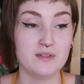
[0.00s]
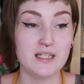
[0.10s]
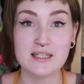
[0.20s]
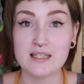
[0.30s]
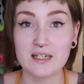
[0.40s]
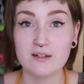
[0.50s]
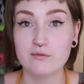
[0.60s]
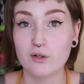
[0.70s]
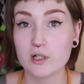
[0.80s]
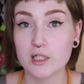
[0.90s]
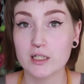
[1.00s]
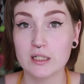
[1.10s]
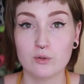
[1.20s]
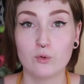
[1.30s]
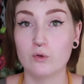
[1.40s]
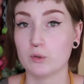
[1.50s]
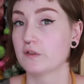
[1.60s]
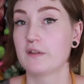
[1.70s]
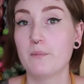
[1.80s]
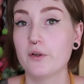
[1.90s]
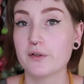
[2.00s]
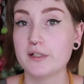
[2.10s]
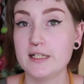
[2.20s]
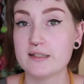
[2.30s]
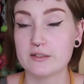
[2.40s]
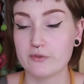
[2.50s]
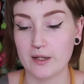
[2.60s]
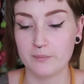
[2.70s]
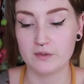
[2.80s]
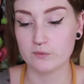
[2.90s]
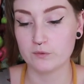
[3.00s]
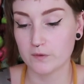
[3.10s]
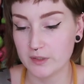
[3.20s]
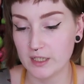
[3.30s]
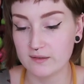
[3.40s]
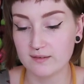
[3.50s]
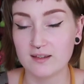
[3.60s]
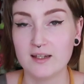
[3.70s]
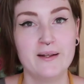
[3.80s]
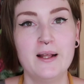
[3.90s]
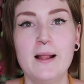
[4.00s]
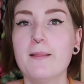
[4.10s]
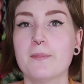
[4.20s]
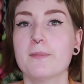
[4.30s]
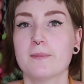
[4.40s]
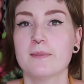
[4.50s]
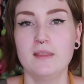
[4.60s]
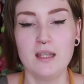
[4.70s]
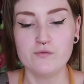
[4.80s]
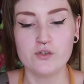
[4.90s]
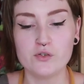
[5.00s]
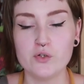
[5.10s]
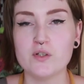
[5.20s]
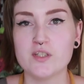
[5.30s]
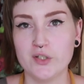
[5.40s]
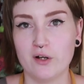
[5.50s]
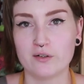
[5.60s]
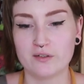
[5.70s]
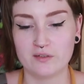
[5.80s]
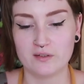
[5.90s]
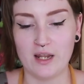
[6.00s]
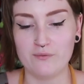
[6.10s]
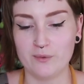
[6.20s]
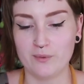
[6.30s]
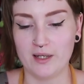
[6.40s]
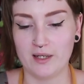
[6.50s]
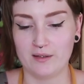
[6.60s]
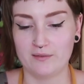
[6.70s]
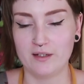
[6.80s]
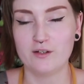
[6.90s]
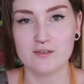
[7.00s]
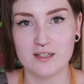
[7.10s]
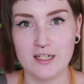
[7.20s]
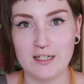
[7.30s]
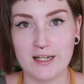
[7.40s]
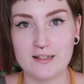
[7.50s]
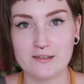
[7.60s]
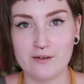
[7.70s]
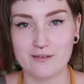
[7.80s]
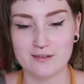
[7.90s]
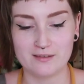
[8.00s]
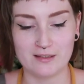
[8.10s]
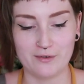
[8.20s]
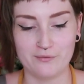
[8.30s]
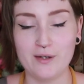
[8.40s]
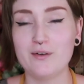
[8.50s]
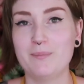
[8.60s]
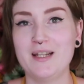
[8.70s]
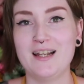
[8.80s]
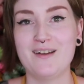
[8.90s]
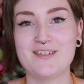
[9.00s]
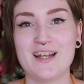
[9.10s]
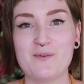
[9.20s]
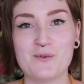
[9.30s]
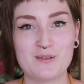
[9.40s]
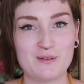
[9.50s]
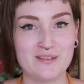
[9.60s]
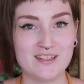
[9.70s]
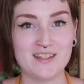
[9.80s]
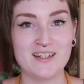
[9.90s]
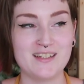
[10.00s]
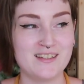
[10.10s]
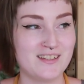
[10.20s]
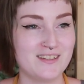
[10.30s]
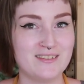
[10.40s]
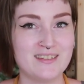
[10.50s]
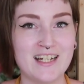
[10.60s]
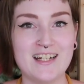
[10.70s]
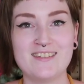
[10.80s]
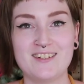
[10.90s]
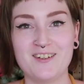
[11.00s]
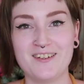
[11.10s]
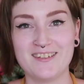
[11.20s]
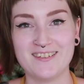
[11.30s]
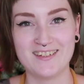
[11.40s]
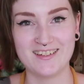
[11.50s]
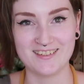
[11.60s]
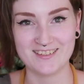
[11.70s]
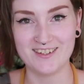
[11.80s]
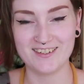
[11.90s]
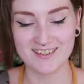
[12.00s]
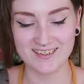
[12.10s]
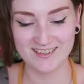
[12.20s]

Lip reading: knitting vlogger or someone on Instagram that's also knits, they've just got socks everywhere. They're constantly knitting socks, and I felt a bit left out, so I decided to cast on a sock.